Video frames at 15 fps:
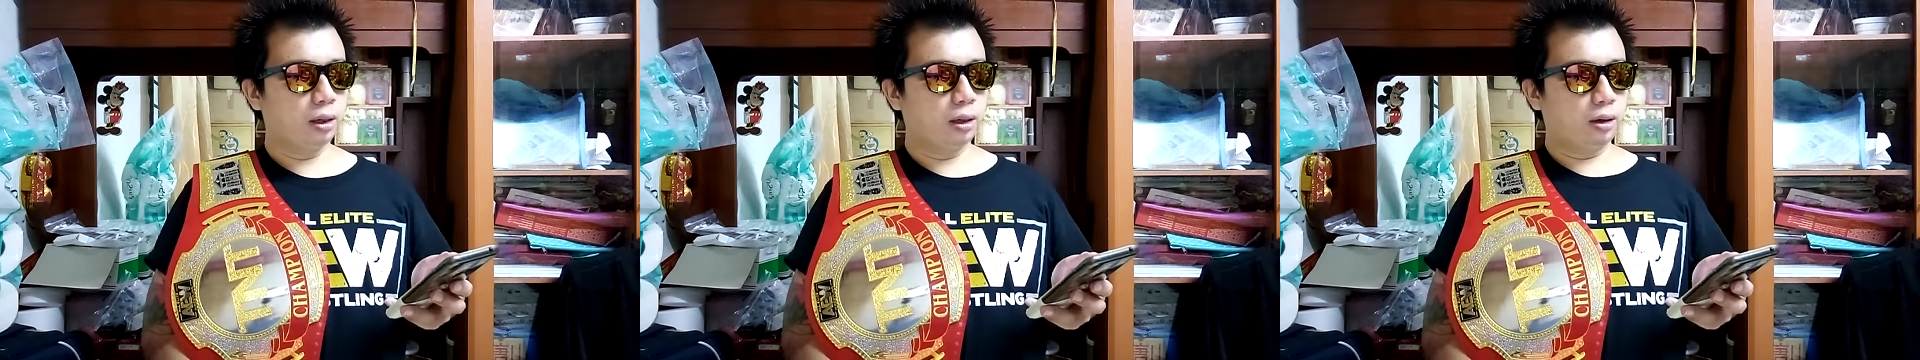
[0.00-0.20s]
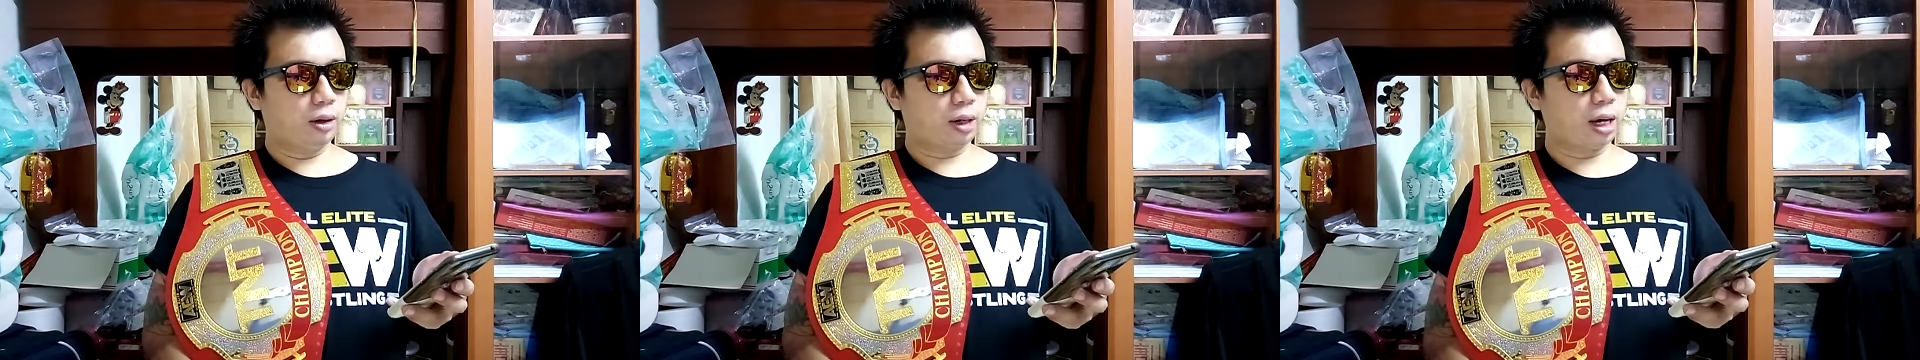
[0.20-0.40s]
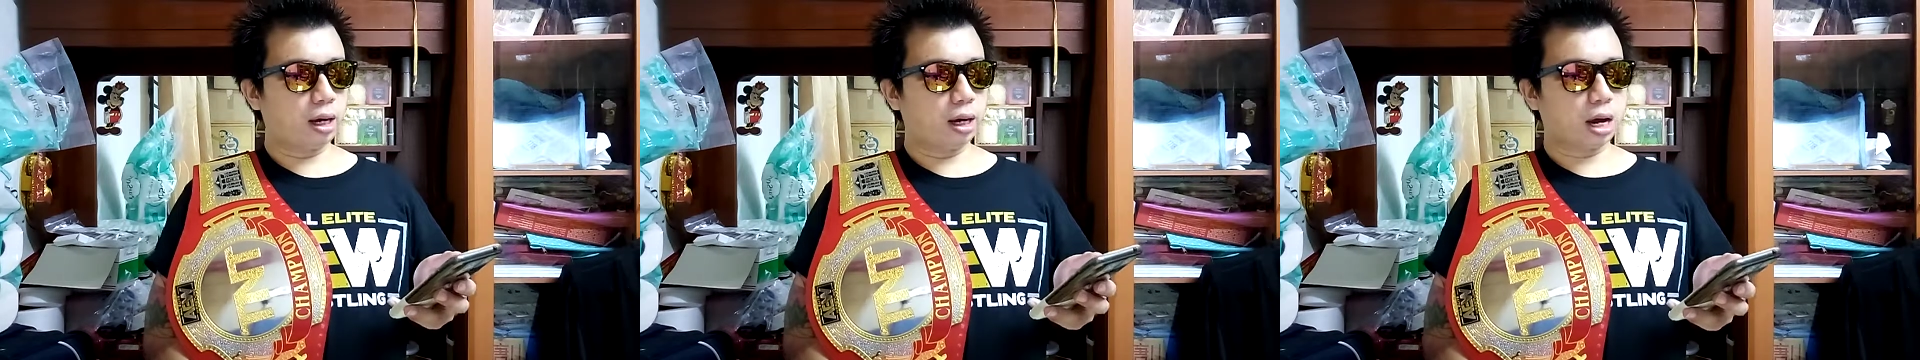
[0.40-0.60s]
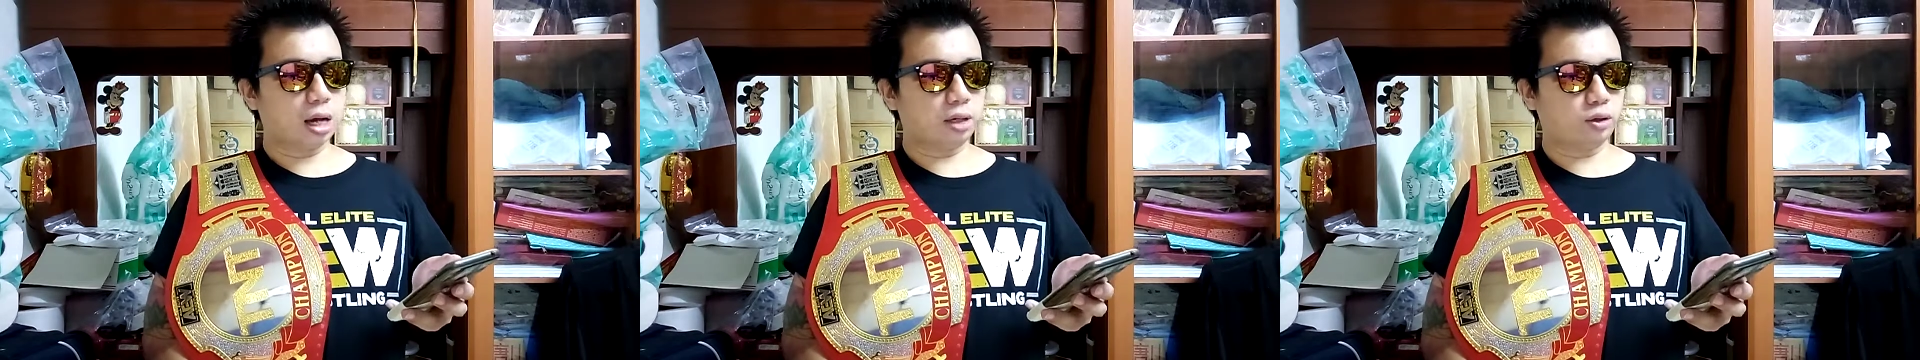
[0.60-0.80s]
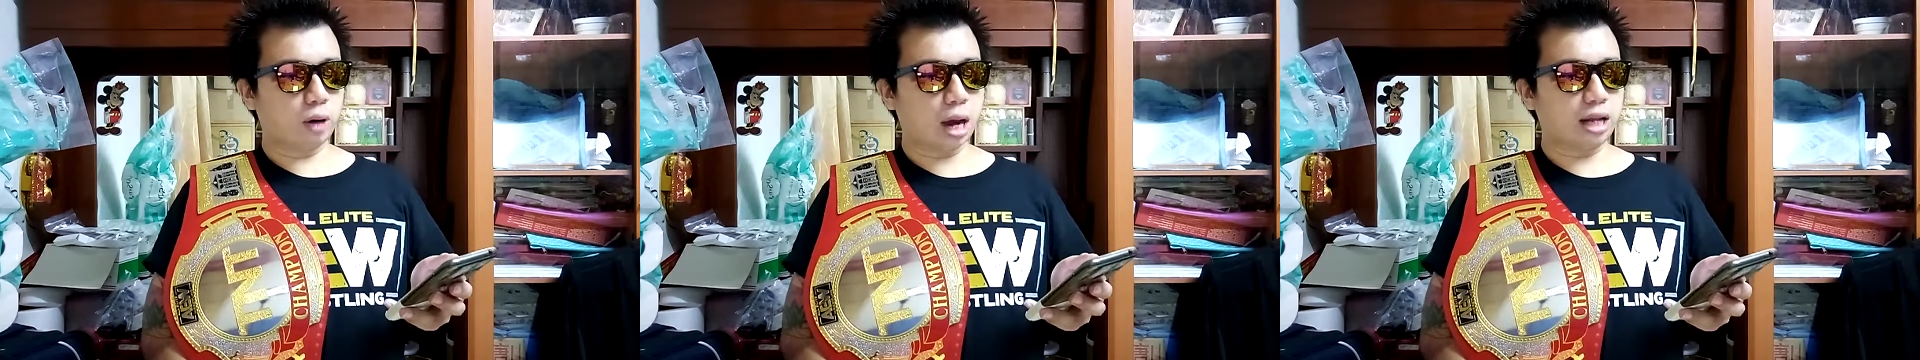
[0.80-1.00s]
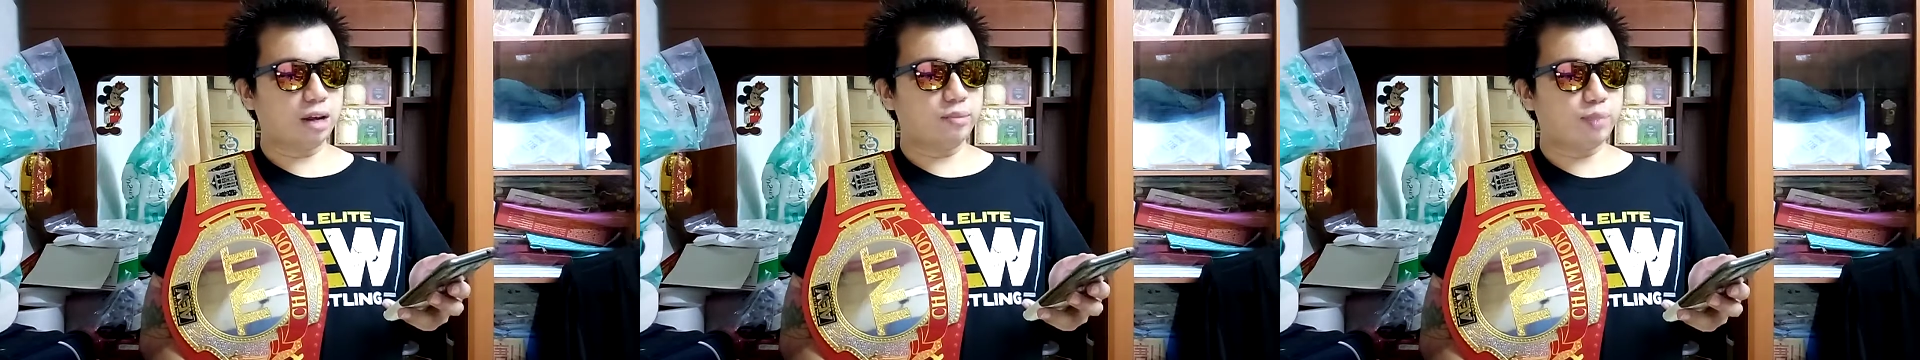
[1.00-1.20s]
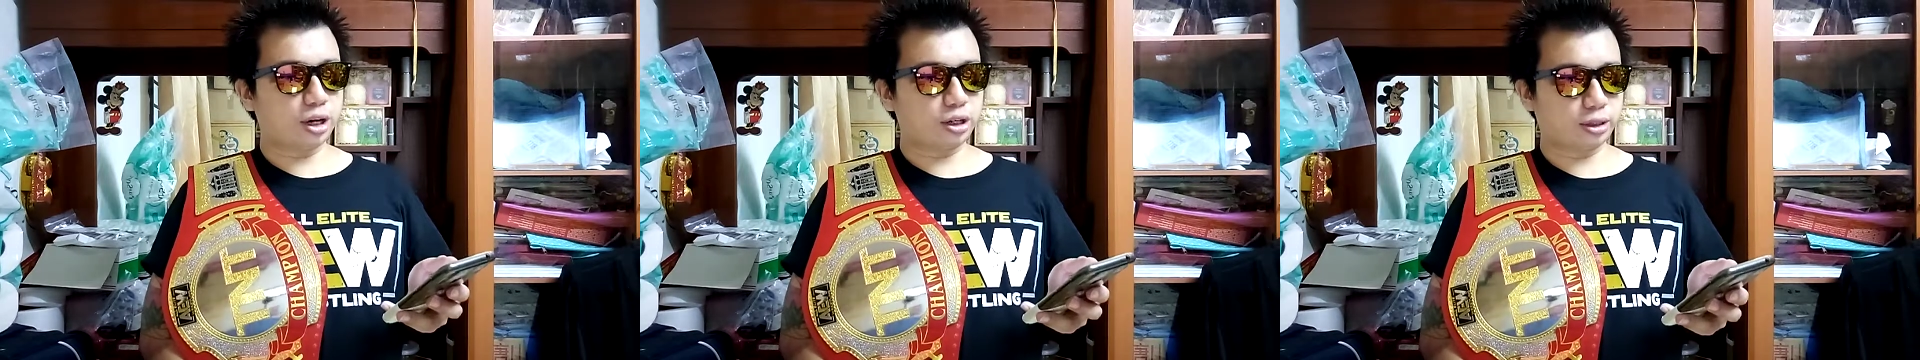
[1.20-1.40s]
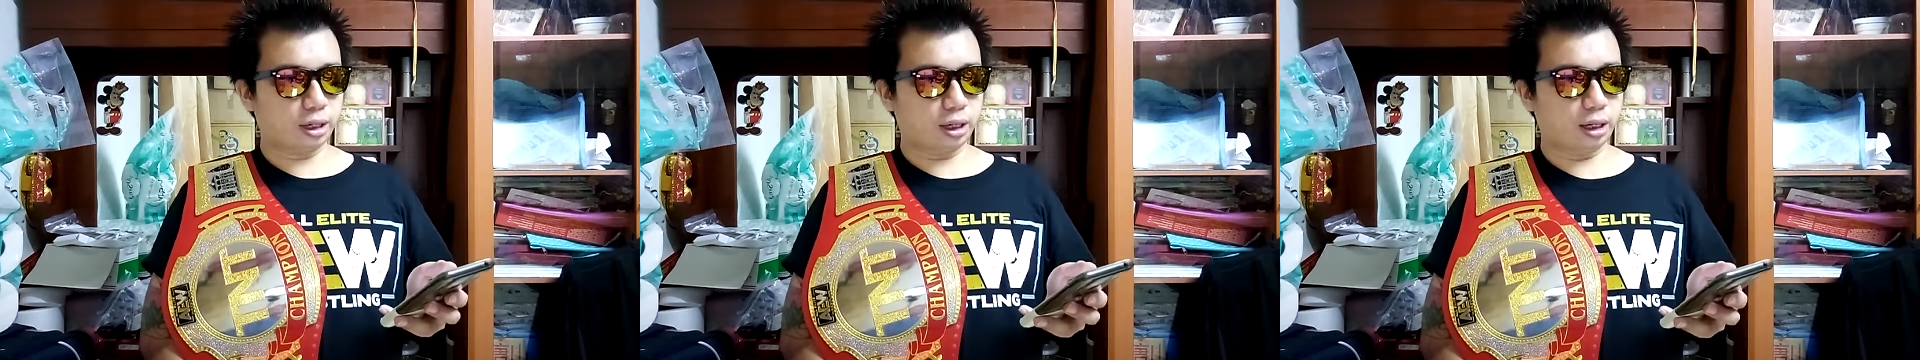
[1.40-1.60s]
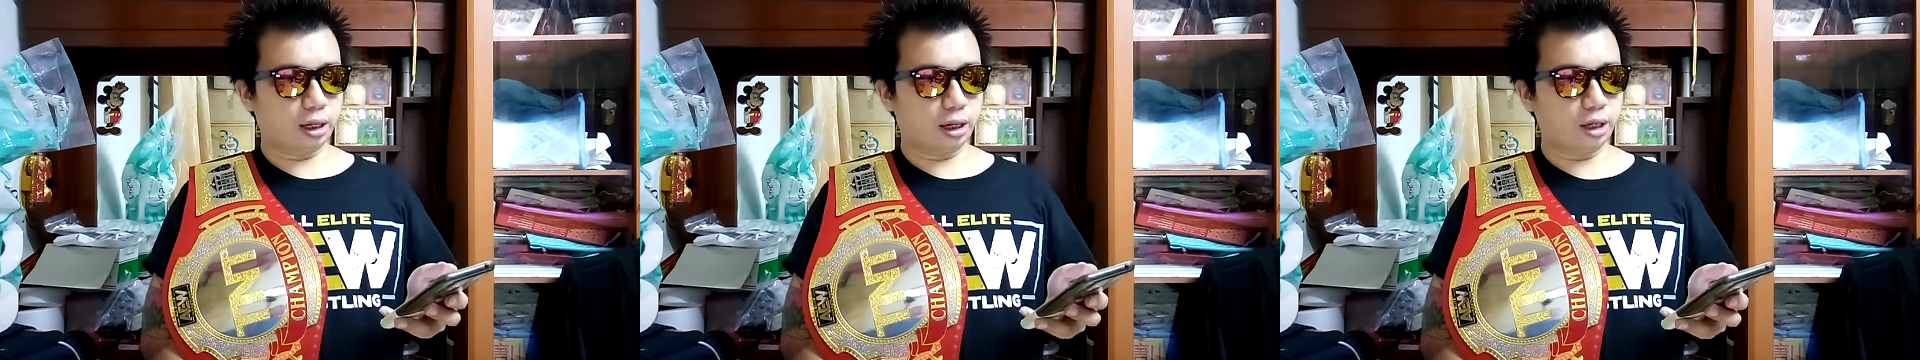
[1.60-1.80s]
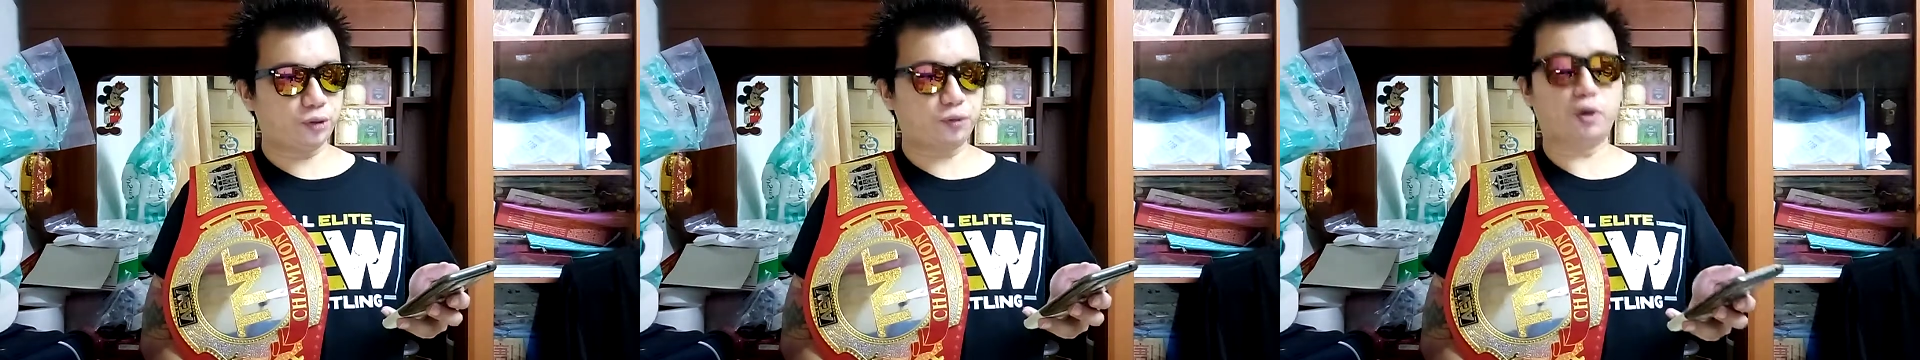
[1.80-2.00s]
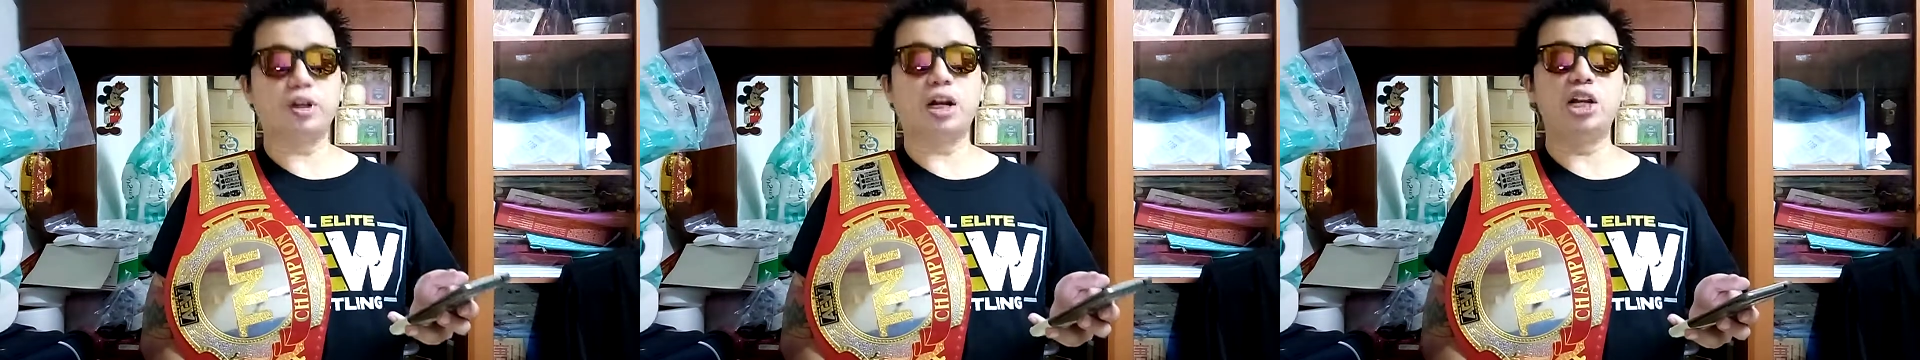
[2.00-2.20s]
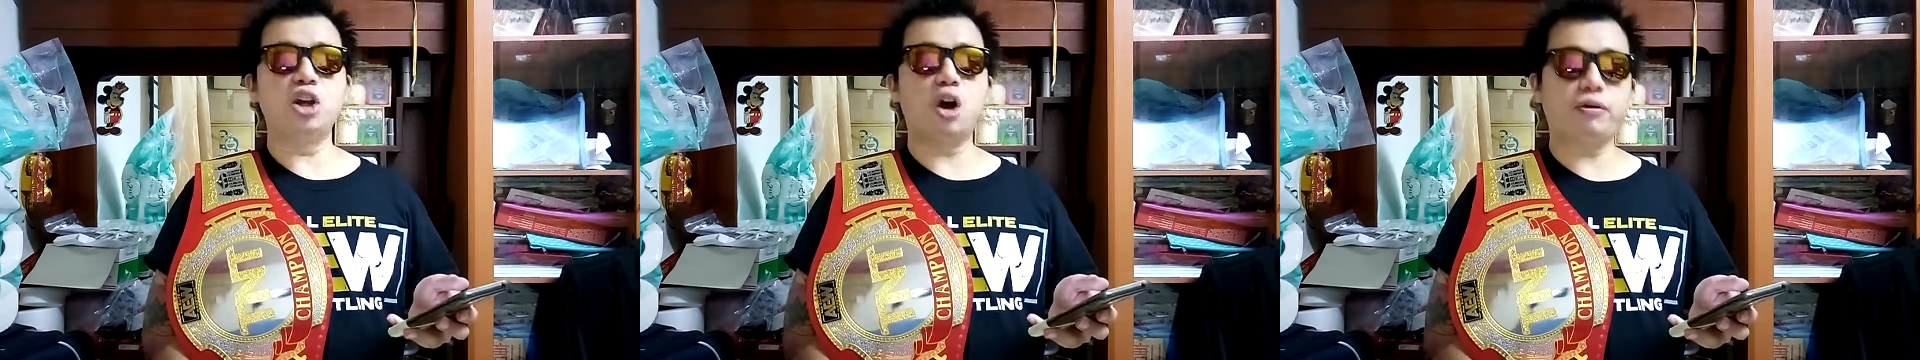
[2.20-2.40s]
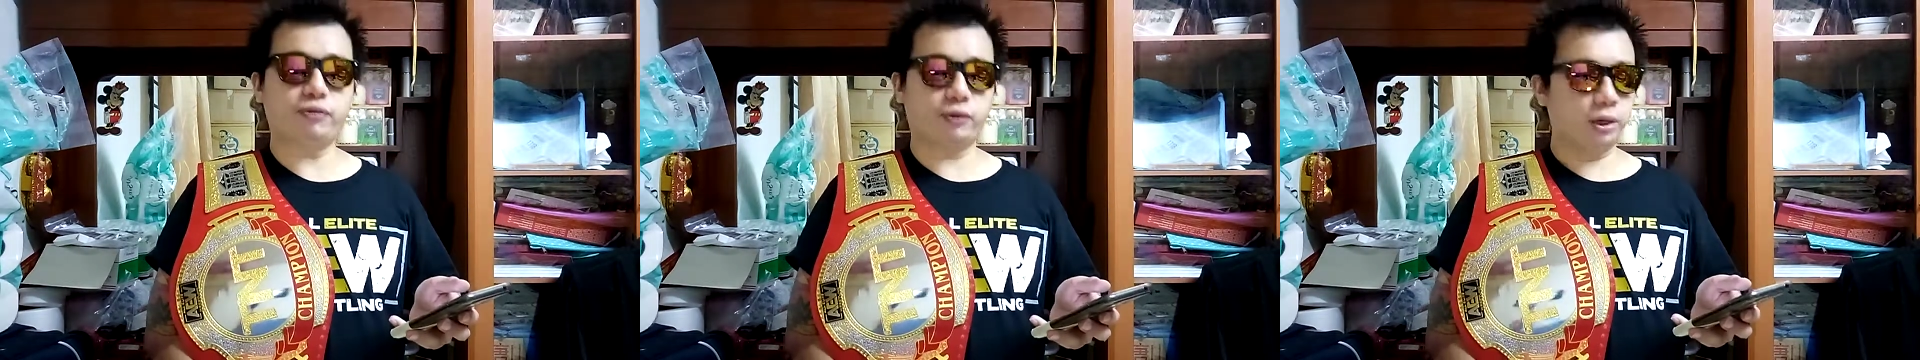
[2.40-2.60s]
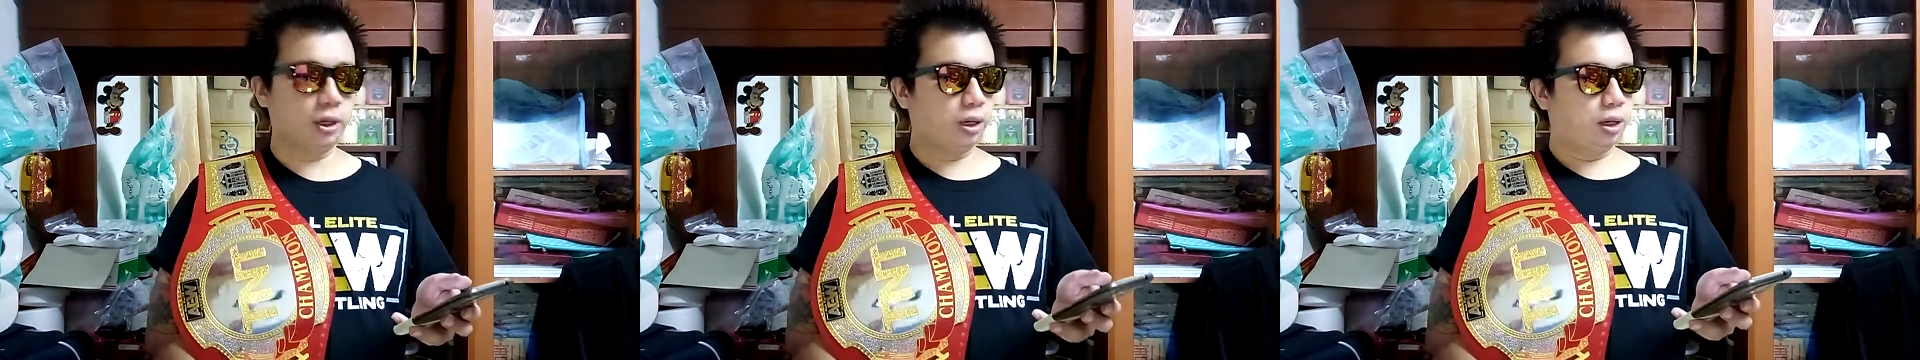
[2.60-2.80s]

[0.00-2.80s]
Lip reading: Okay, so Adam Page is from the North.